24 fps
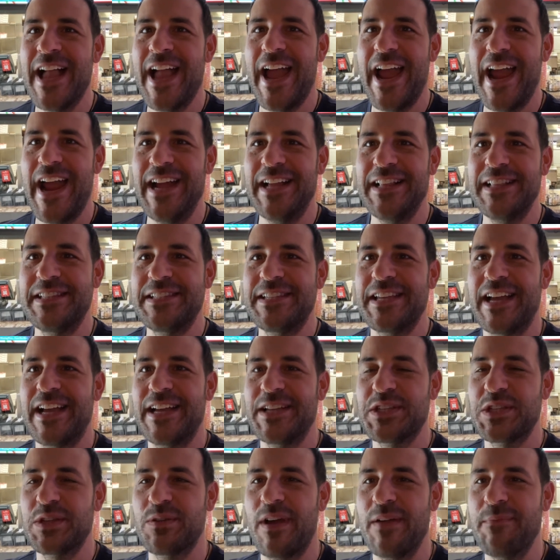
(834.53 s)
And
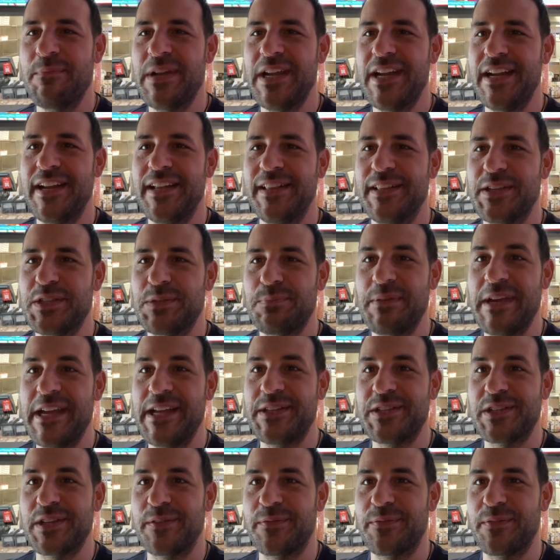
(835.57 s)
so I've been eating this
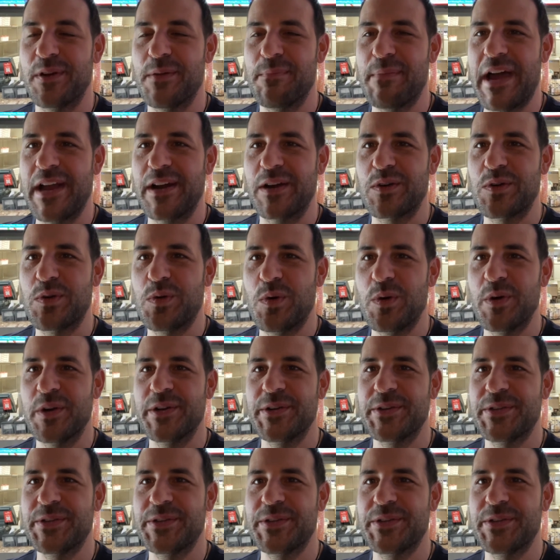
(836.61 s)
pizza for about a quarter